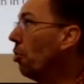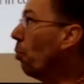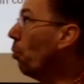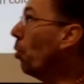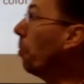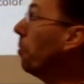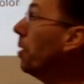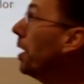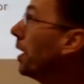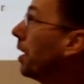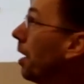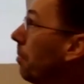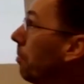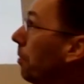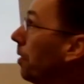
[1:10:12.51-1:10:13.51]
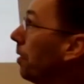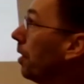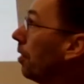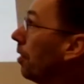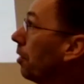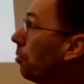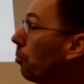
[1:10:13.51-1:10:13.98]
We'll pick up
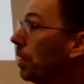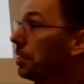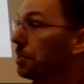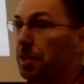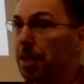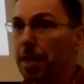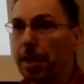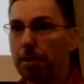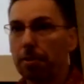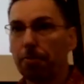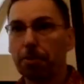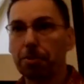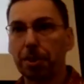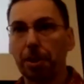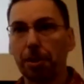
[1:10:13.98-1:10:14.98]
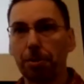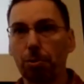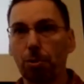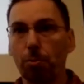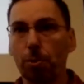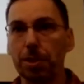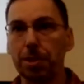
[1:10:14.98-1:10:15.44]
on Wednesday. The first thing I'll do
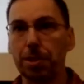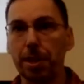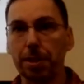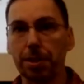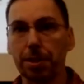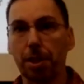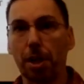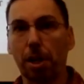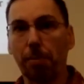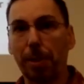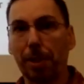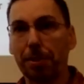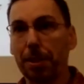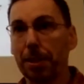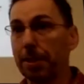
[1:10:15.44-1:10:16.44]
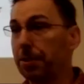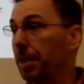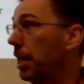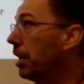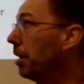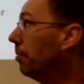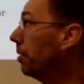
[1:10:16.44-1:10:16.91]
on Wednesday is talk about the
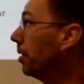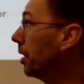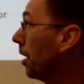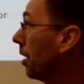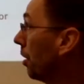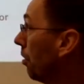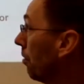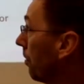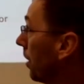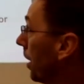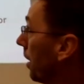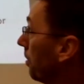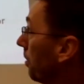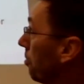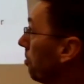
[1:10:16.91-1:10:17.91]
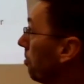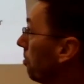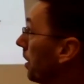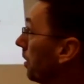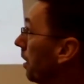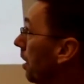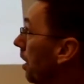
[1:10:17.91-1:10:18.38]
exam and kind of go over that a little
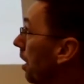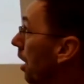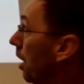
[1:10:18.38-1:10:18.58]
bit.